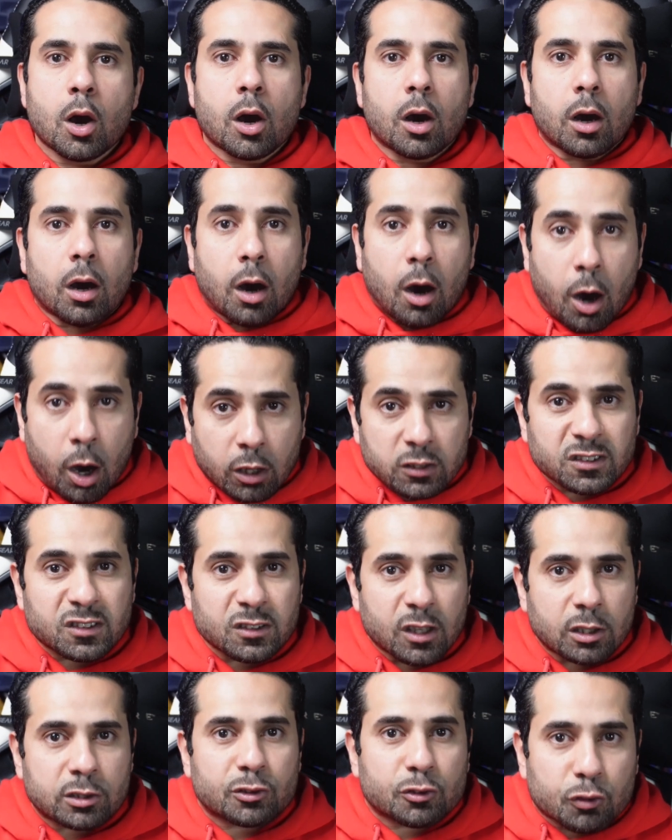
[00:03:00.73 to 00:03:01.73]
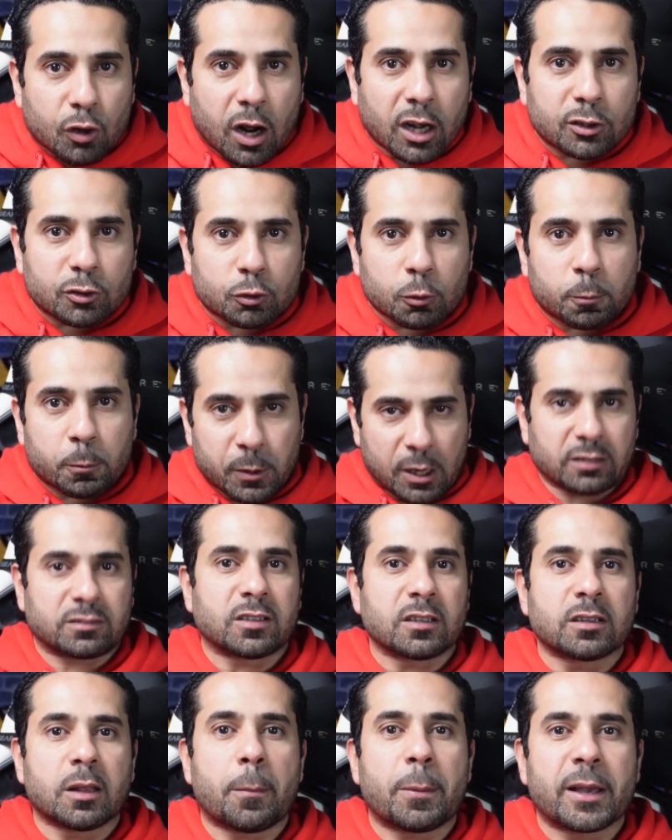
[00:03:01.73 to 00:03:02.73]
Arsenal tried to press in
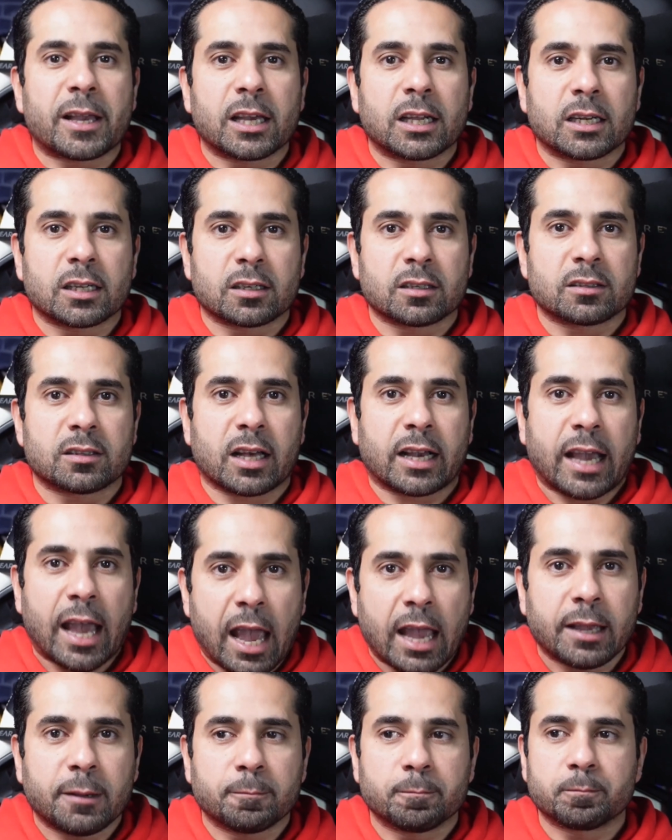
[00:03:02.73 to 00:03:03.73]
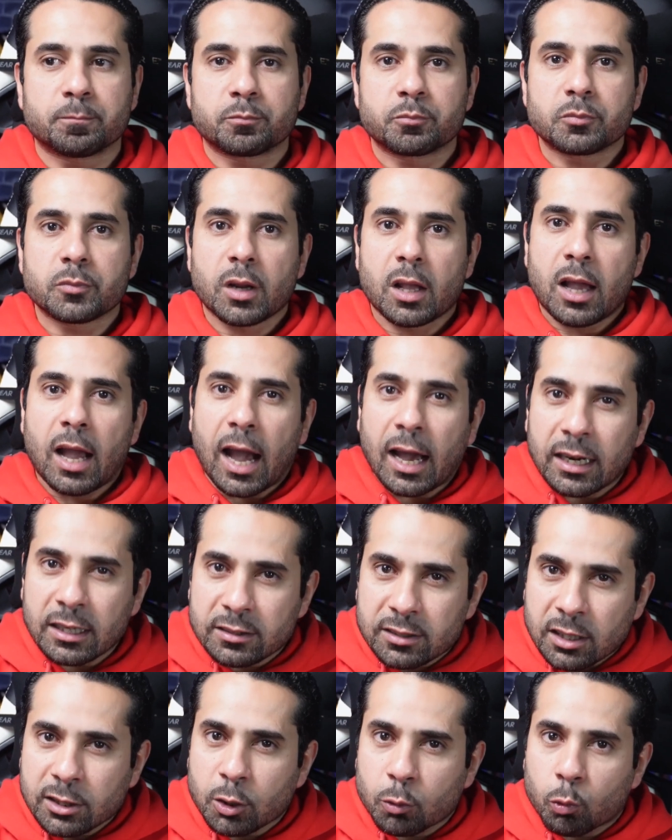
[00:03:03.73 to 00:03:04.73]
the beginning of the game, and it
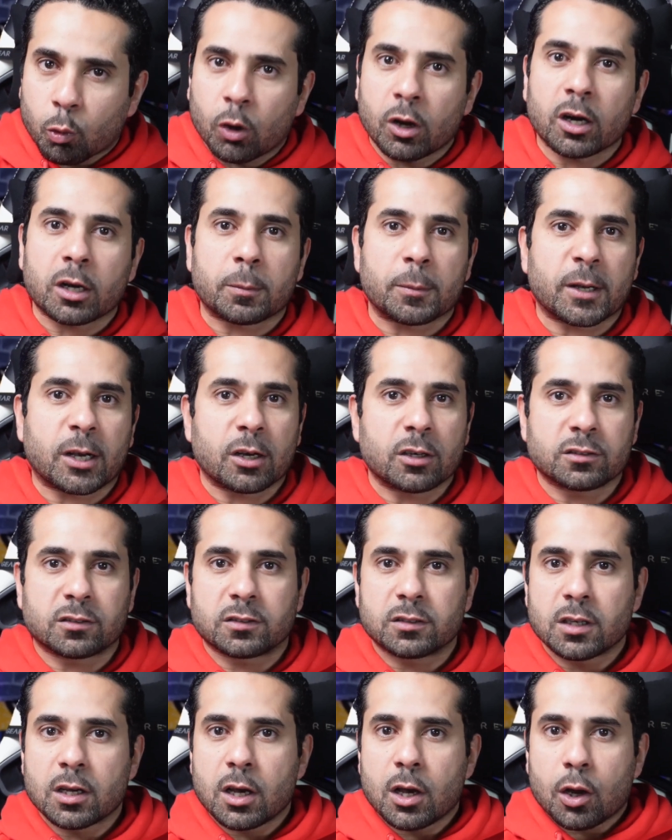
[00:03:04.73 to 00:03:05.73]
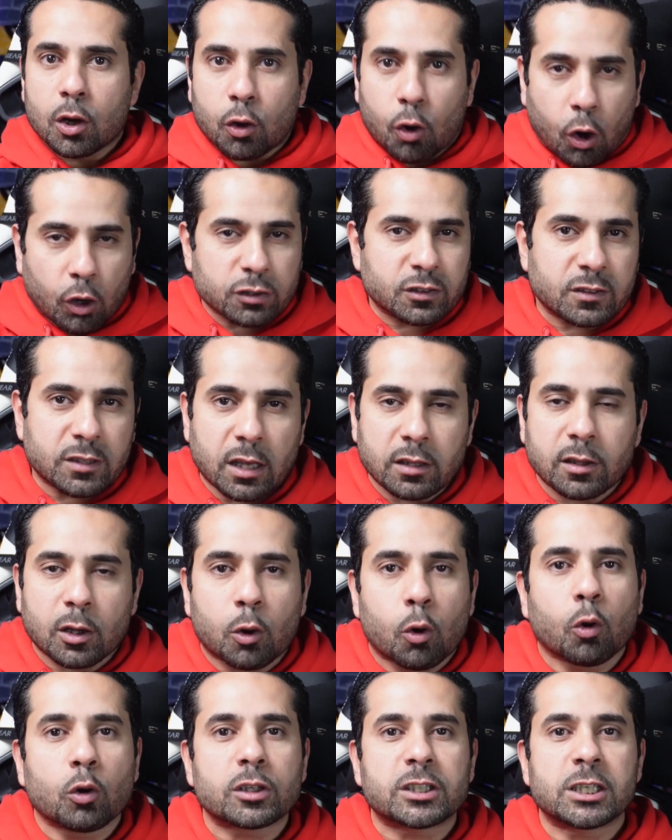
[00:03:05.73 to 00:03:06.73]
didn't work because Costa, the
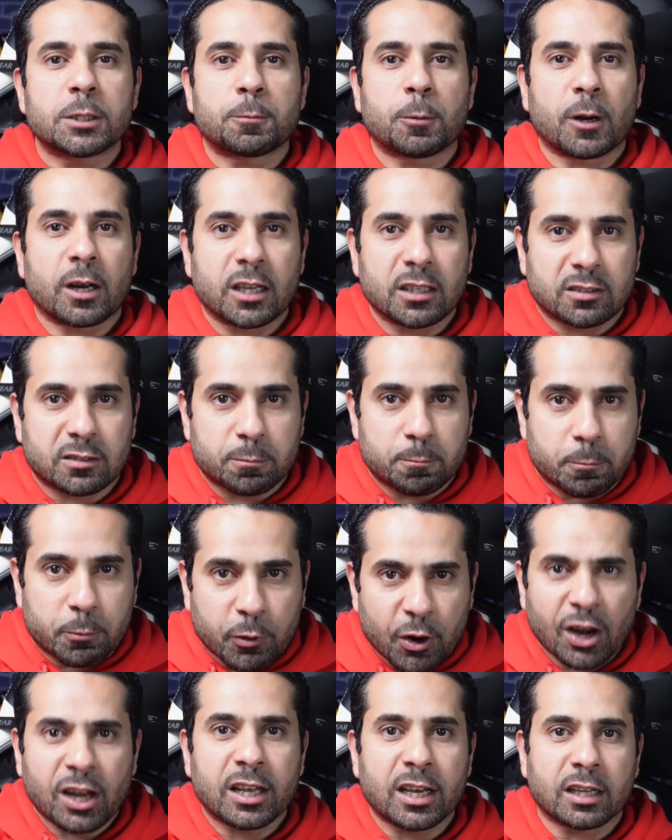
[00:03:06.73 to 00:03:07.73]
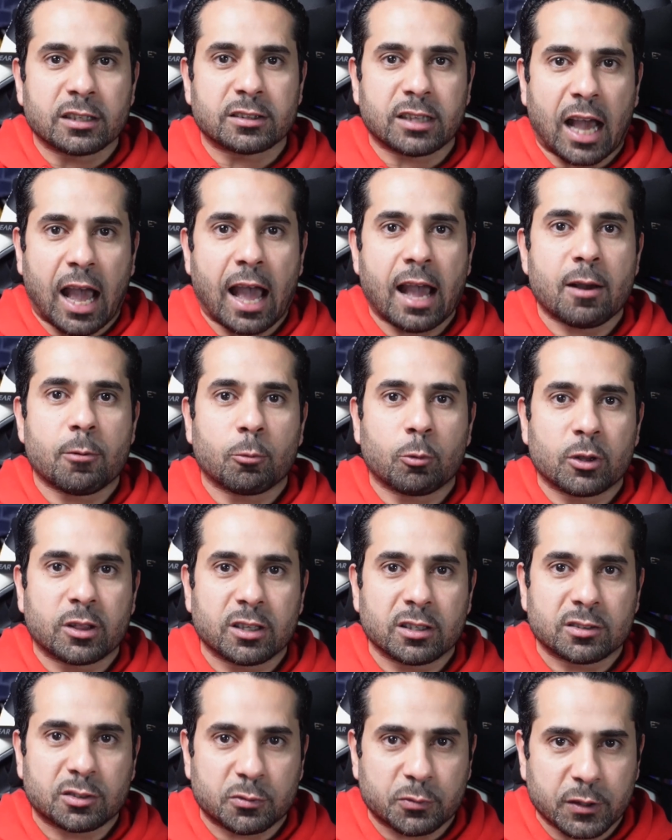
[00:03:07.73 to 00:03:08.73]
goalkeeper, is brilliant with
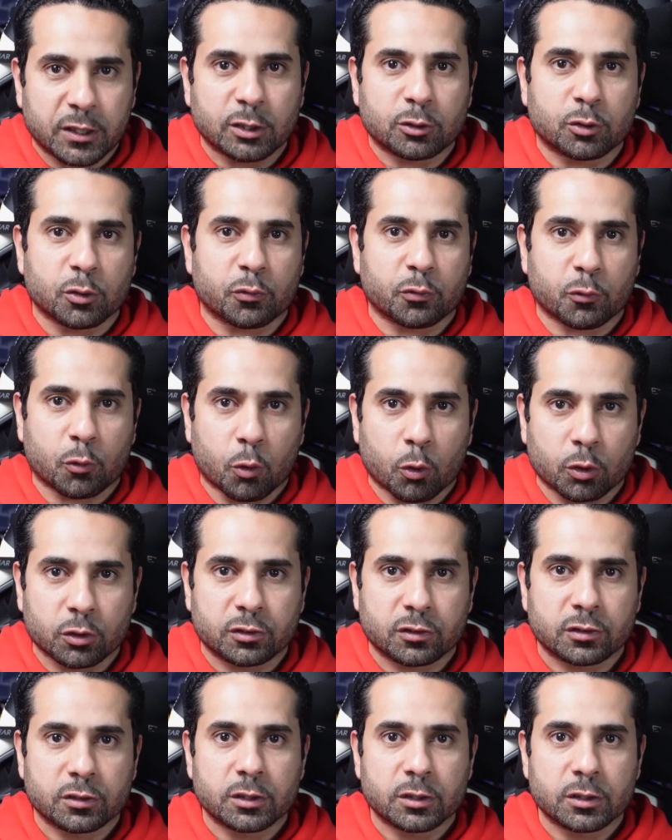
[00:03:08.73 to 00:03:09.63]
his feet, of course,